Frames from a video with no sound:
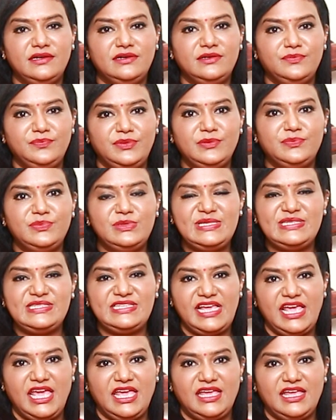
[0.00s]
hear people
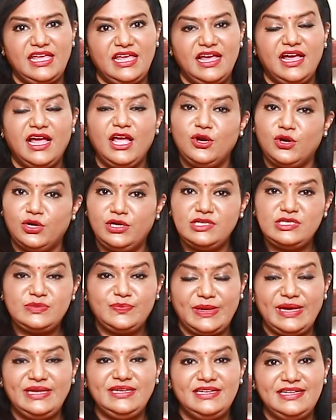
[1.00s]
saying, I got a
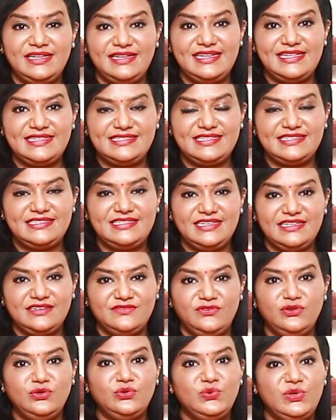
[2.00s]
spinal anesthetic
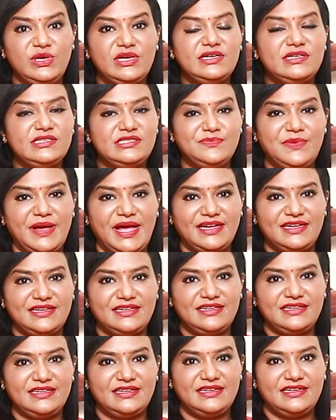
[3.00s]
few years
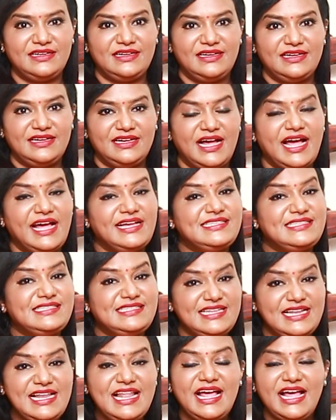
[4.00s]
back. I
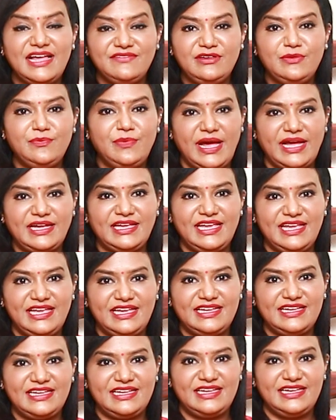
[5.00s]
still have a
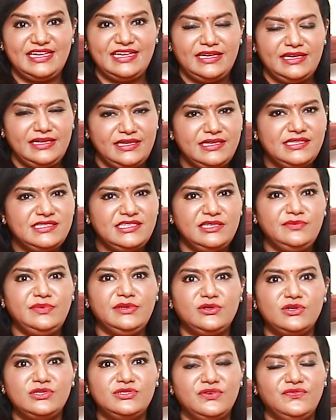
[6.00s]
backache. Is it
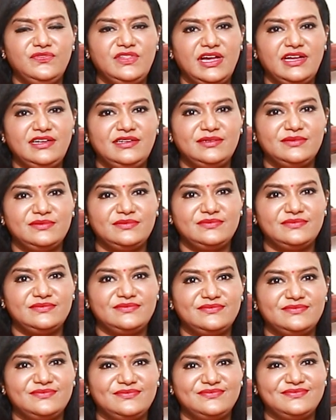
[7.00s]
because of that?
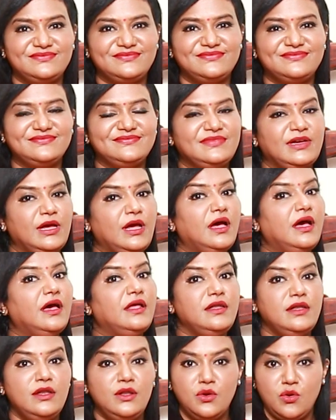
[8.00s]

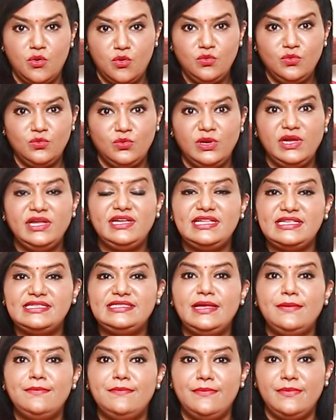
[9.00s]
No, it
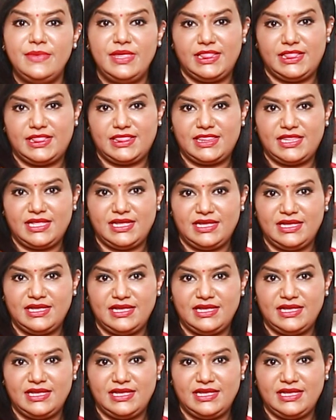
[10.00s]
is a myth.